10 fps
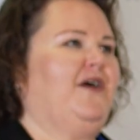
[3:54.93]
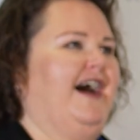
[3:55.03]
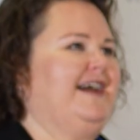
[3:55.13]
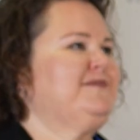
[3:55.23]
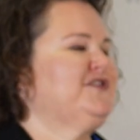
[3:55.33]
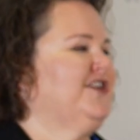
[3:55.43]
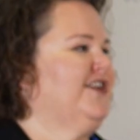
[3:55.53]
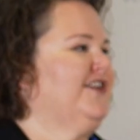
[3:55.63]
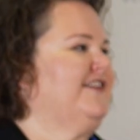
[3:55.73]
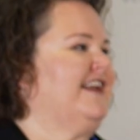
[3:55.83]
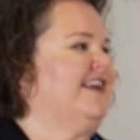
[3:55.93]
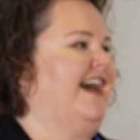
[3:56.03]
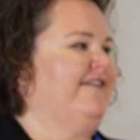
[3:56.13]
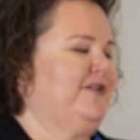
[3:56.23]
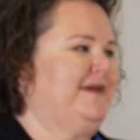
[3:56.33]
I'm sure that
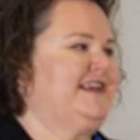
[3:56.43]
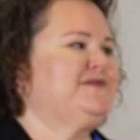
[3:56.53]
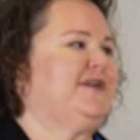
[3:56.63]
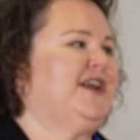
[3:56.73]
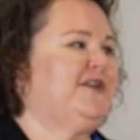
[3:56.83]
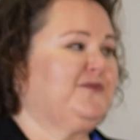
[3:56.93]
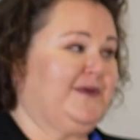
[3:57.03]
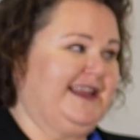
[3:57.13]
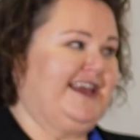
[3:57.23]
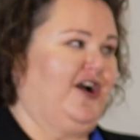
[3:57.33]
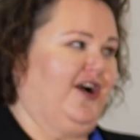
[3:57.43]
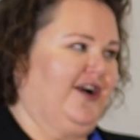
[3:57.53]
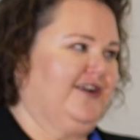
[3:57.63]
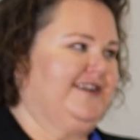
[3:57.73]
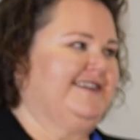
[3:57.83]
everybody's working really
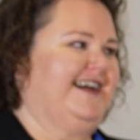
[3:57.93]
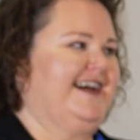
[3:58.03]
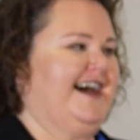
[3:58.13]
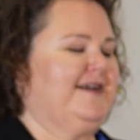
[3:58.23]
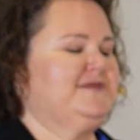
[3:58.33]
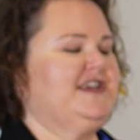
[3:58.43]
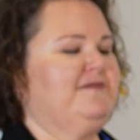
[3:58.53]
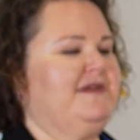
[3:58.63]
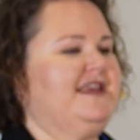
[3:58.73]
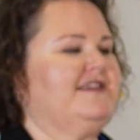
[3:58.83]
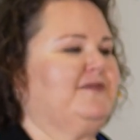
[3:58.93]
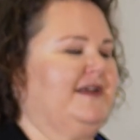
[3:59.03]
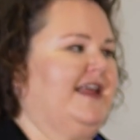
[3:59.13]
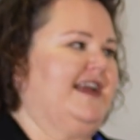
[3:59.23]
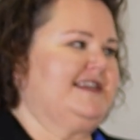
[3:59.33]
hard to meet the
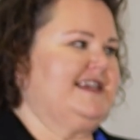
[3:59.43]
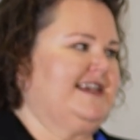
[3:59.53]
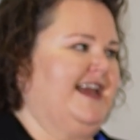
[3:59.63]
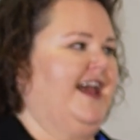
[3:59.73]
real ID.